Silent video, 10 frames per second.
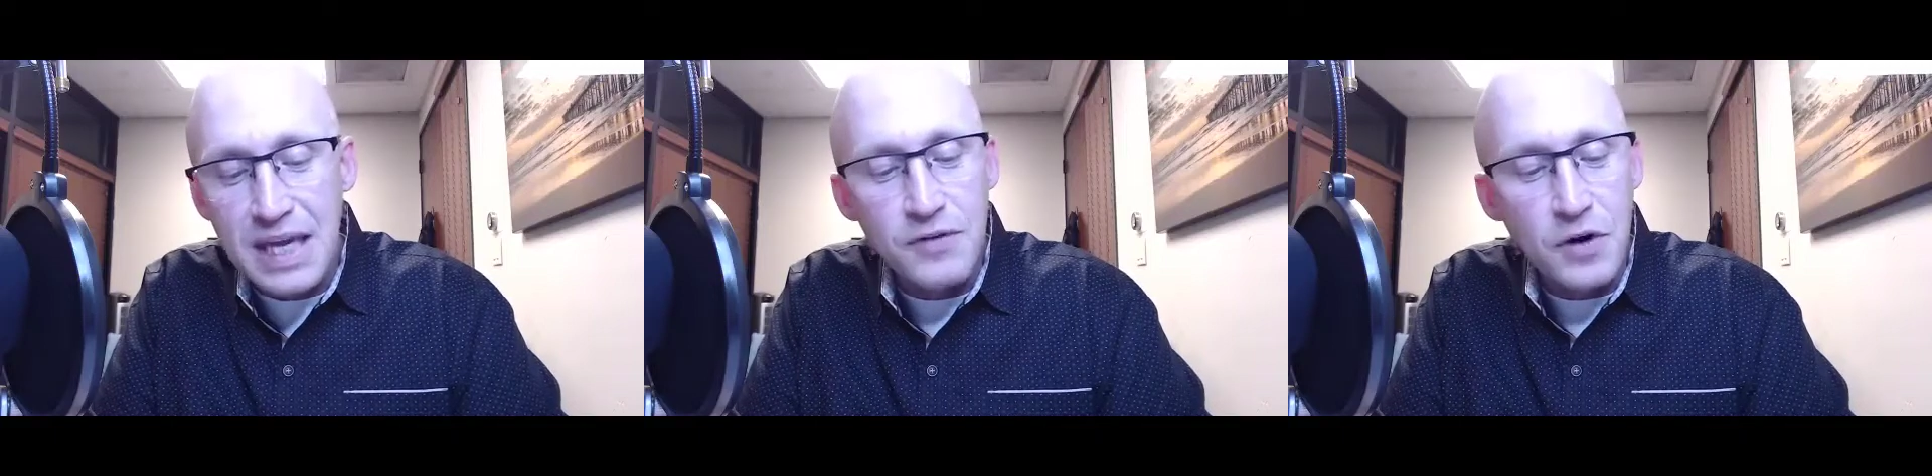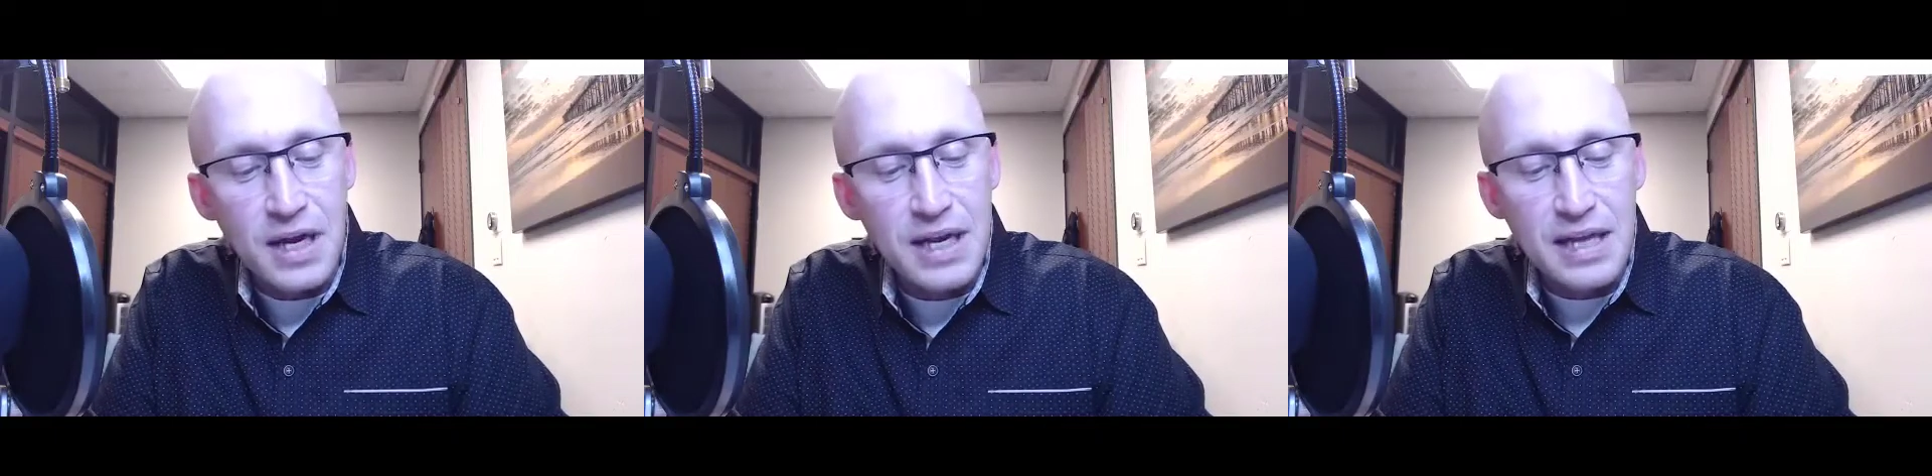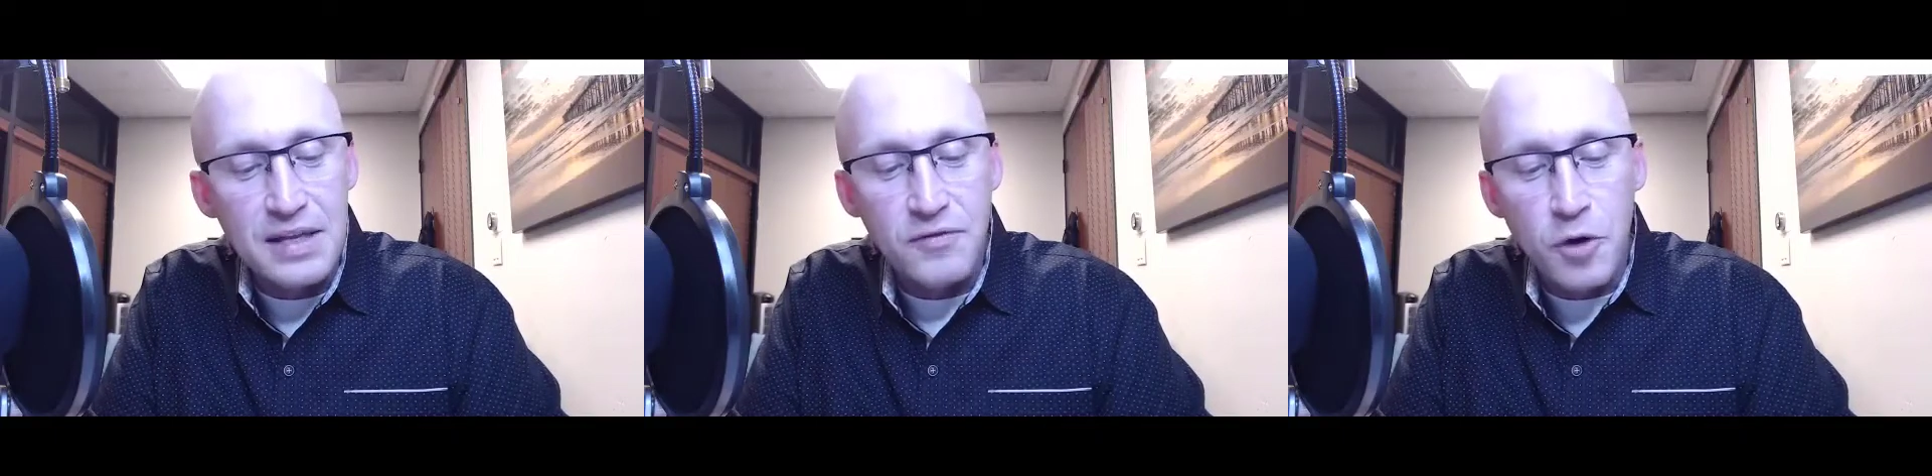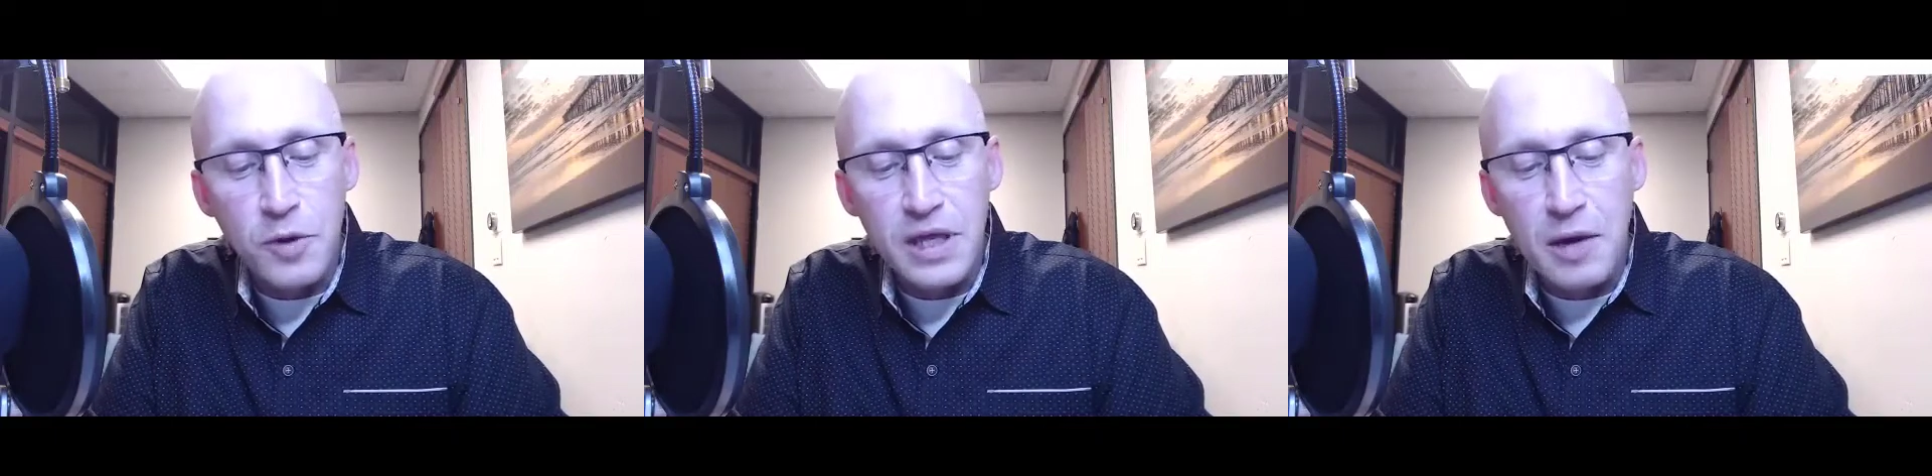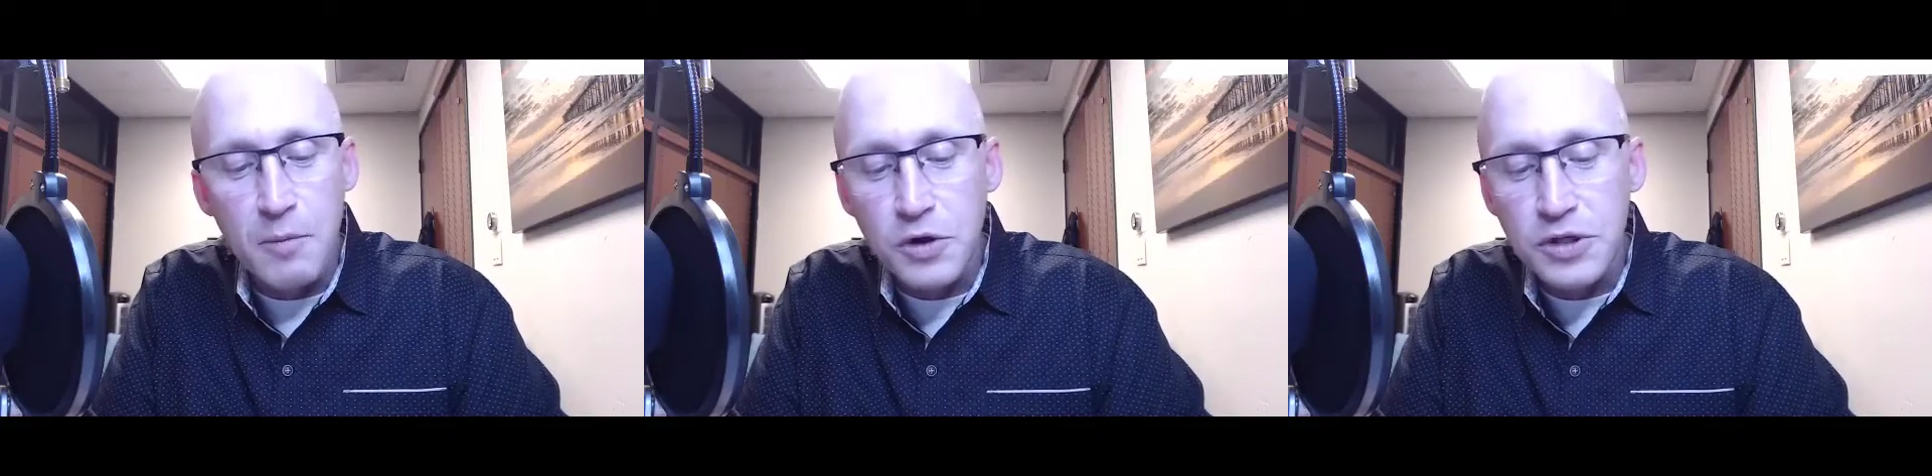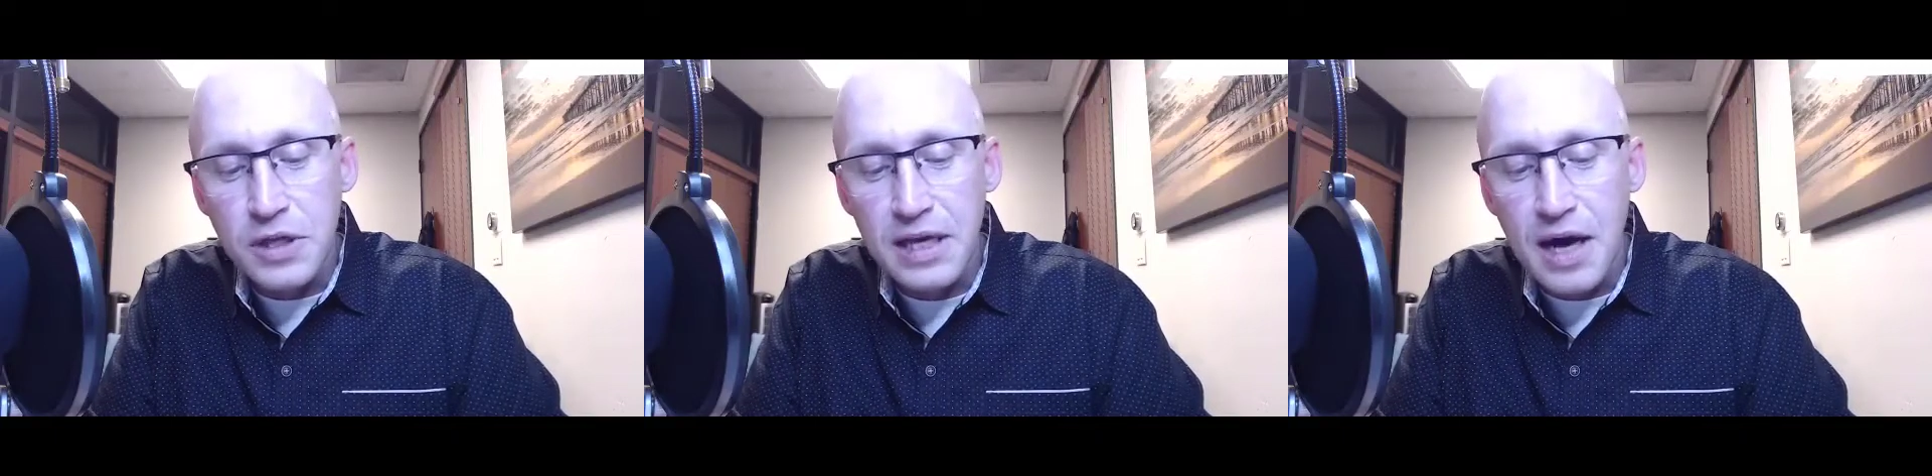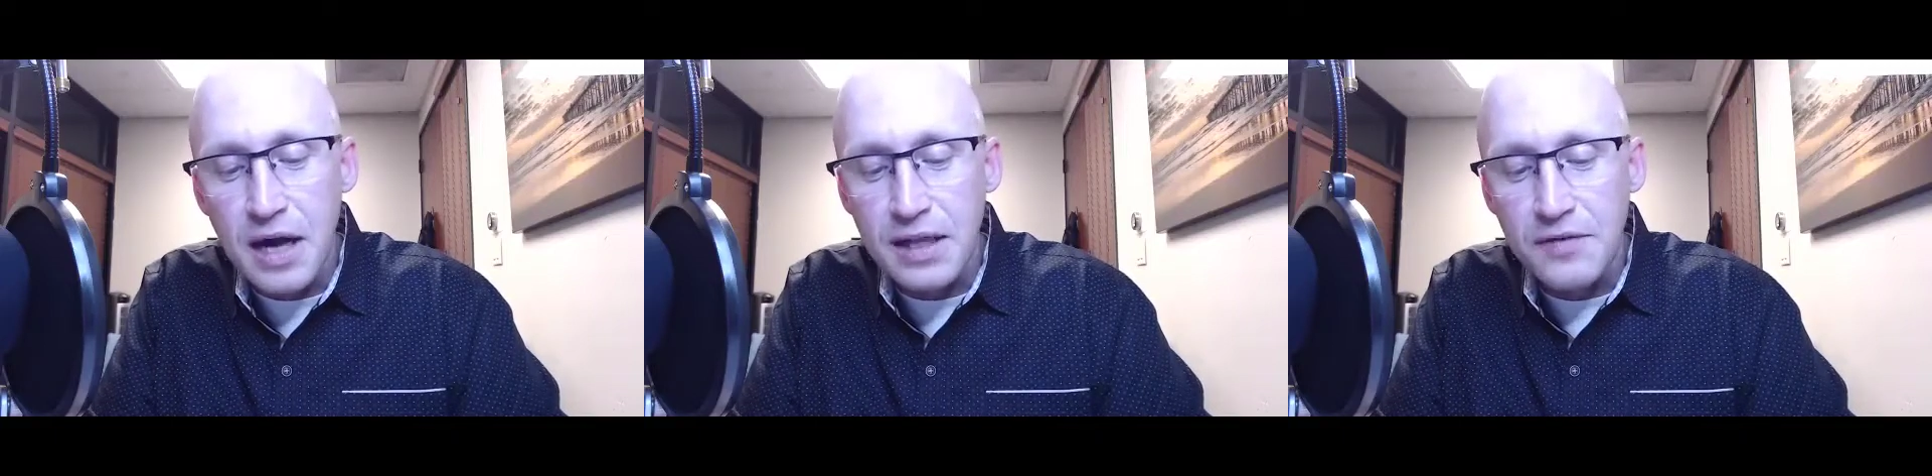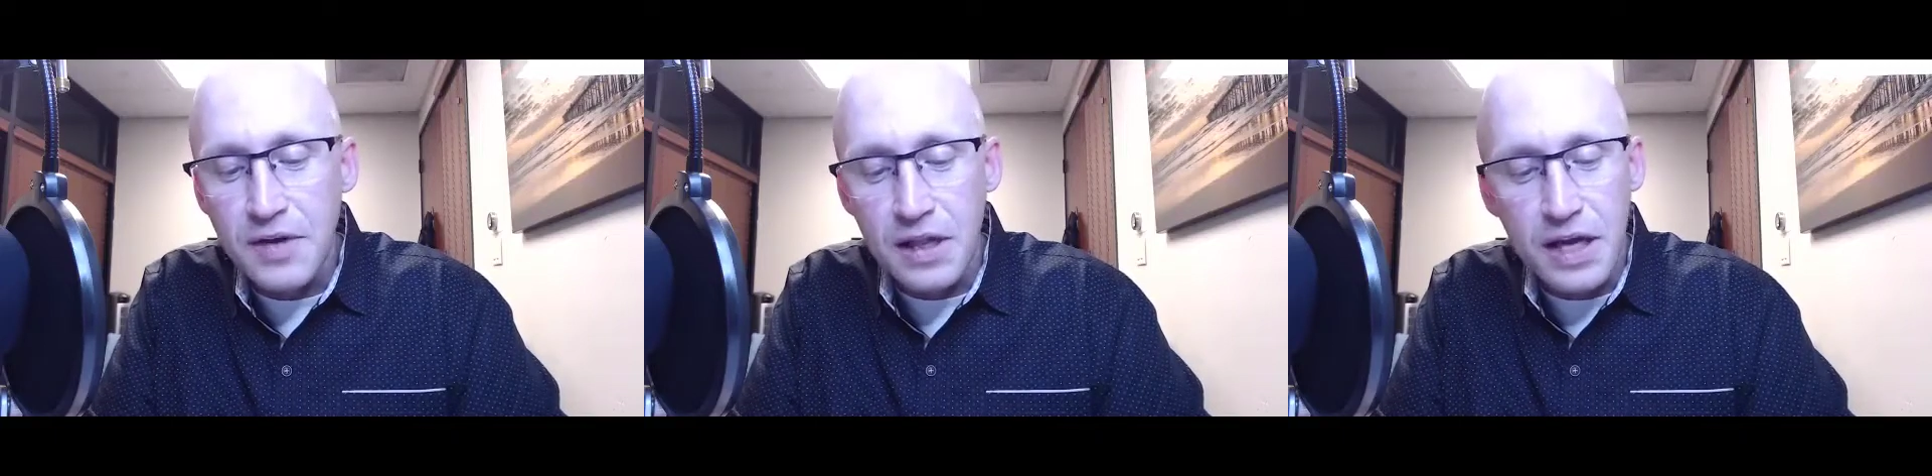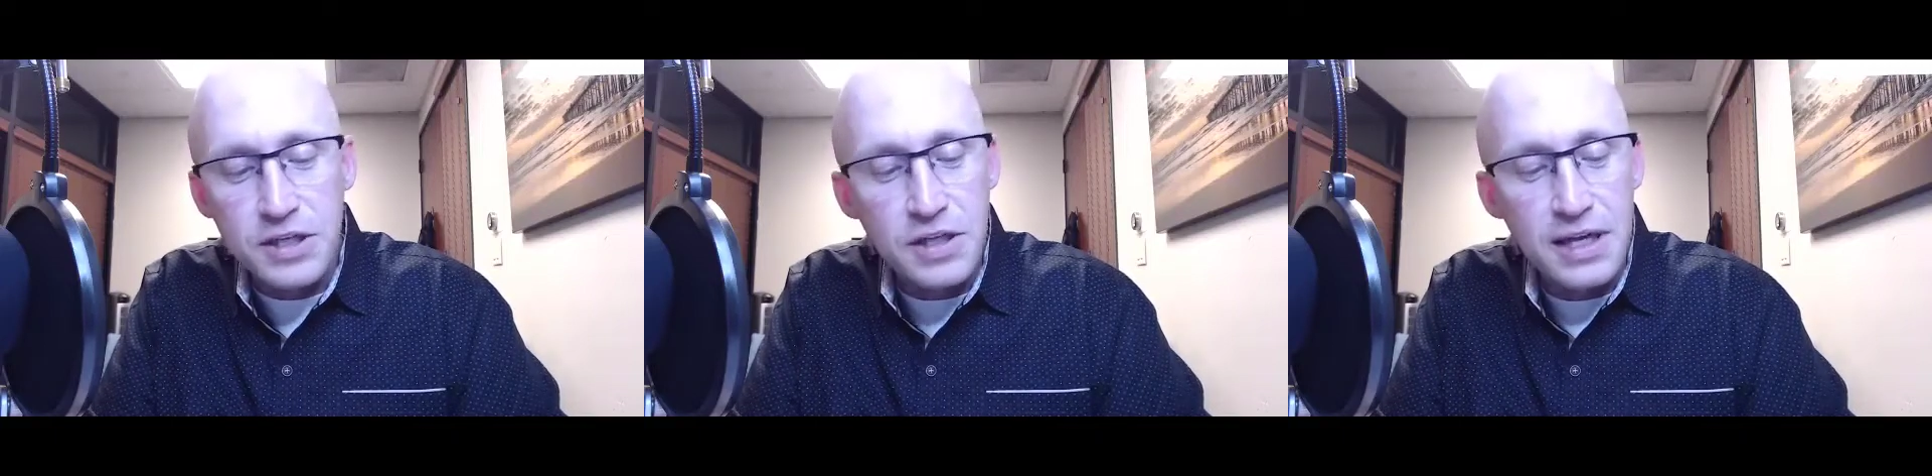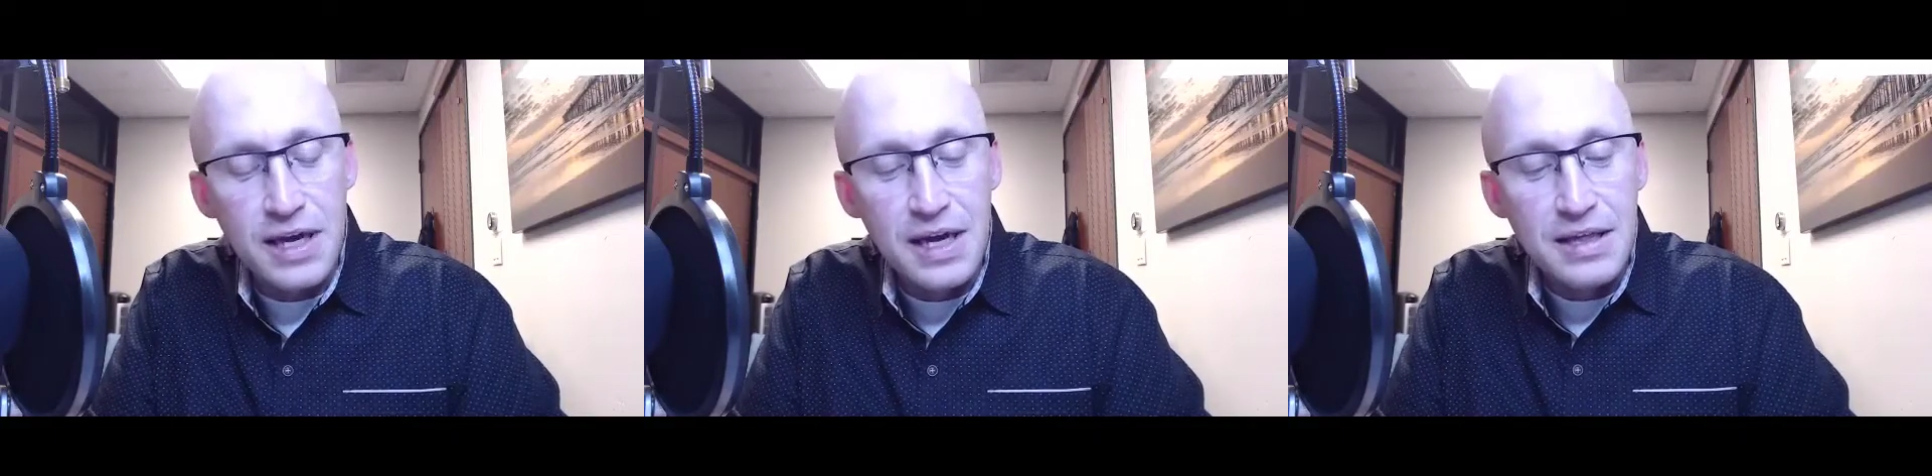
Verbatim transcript: if you're connected verbally, emotionally, cognitive, and intellectually,